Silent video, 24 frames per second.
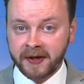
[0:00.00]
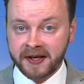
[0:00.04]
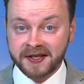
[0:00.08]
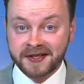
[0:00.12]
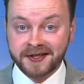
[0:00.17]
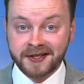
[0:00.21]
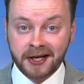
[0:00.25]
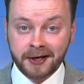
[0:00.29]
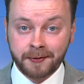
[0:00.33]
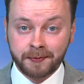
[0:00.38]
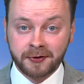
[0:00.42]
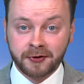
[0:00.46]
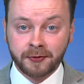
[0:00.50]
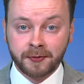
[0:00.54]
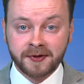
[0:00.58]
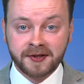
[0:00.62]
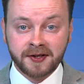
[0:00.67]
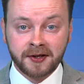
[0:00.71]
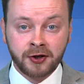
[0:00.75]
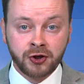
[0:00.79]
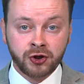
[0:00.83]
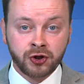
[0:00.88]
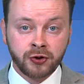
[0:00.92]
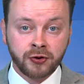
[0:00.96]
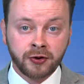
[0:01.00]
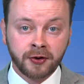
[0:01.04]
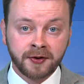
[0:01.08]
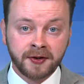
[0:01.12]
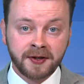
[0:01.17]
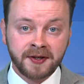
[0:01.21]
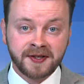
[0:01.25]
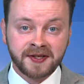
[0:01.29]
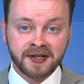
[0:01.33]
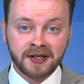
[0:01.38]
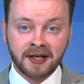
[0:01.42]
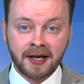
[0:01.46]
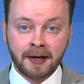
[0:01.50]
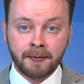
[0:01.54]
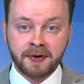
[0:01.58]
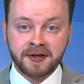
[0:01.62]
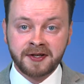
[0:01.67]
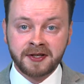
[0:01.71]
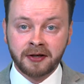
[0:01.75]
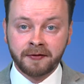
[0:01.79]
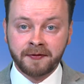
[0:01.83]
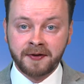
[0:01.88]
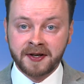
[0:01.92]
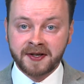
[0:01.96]
A statement was issued on the
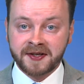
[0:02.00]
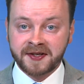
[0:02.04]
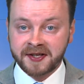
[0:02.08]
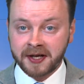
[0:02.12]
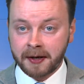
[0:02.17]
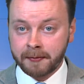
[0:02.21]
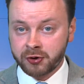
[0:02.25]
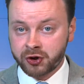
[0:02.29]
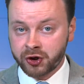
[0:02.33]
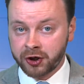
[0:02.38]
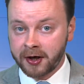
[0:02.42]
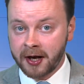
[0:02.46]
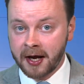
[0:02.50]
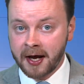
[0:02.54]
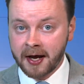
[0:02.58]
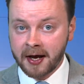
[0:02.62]
solemnity of the Assumption